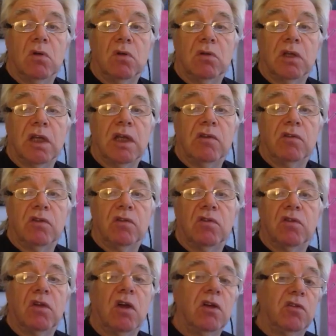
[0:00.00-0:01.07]
on
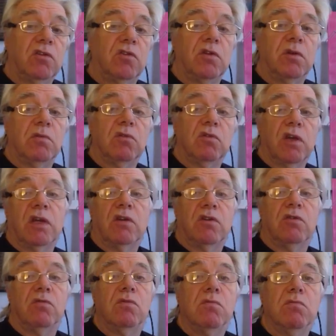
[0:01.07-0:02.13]
Kensington High Street was
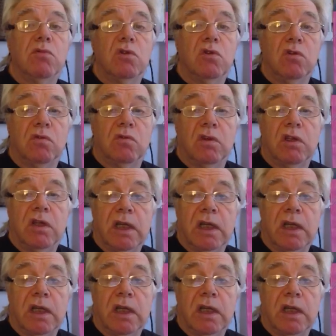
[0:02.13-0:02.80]
actually removed